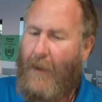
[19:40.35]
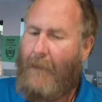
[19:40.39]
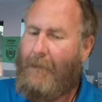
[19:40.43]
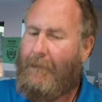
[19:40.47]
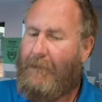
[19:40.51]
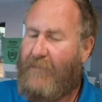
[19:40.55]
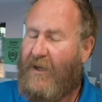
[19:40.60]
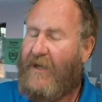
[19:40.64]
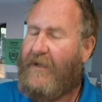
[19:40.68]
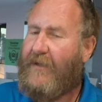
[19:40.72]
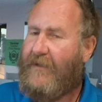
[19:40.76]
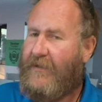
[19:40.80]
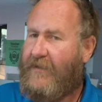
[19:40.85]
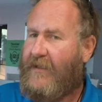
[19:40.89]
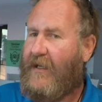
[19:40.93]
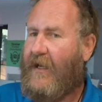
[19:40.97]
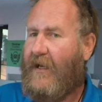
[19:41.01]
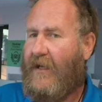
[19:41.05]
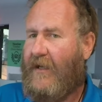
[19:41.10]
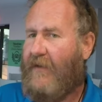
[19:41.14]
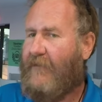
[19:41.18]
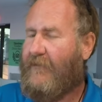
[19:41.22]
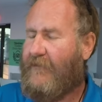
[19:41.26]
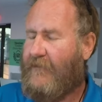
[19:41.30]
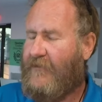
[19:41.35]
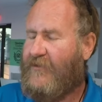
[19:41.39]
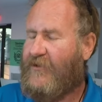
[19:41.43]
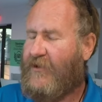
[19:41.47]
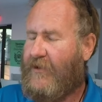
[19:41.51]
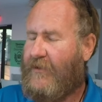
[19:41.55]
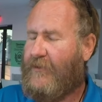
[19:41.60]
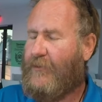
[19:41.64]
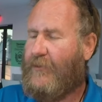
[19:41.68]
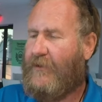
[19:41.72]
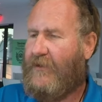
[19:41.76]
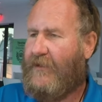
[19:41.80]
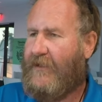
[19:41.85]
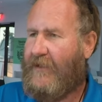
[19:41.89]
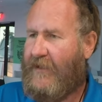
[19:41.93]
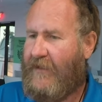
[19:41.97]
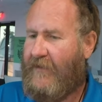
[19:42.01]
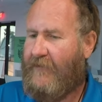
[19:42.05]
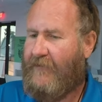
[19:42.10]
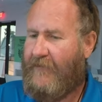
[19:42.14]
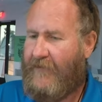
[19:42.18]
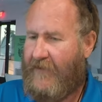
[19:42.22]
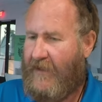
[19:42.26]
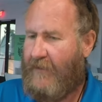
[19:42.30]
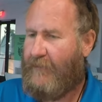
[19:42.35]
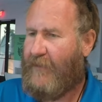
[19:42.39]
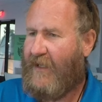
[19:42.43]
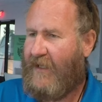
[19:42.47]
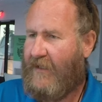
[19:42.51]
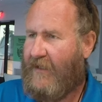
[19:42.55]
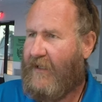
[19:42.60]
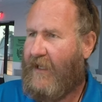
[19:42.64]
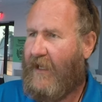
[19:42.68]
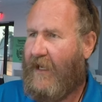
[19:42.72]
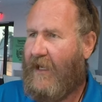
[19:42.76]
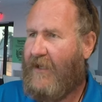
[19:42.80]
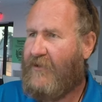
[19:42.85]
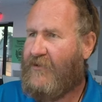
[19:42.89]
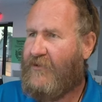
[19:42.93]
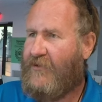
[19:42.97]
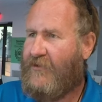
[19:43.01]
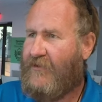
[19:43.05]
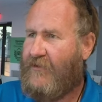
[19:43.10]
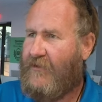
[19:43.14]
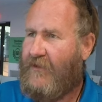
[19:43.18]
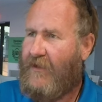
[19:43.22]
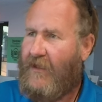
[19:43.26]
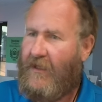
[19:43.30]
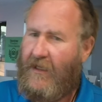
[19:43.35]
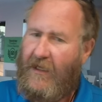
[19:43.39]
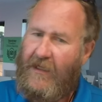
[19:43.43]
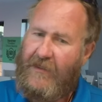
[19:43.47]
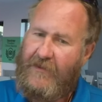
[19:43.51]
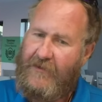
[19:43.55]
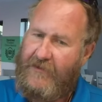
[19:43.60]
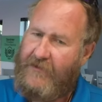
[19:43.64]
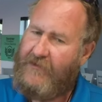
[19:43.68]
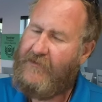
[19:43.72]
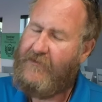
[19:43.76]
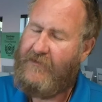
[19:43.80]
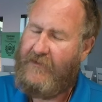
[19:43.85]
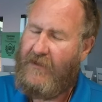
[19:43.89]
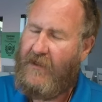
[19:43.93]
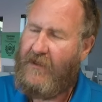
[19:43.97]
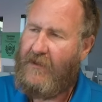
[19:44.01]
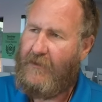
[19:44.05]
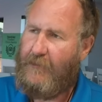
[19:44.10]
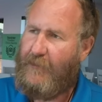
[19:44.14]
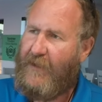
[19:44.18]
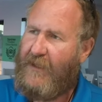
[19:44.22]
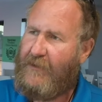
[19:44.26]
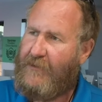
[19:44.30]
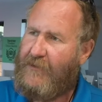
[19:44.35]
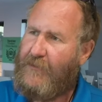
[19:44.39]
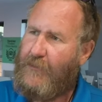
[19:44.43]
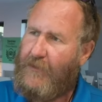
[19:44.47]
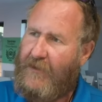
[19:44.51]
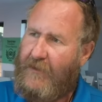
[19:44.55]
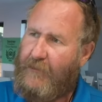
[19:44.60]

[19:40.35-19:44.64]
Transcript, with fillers: But yeah, if generally if they pay cash, I knock about twenty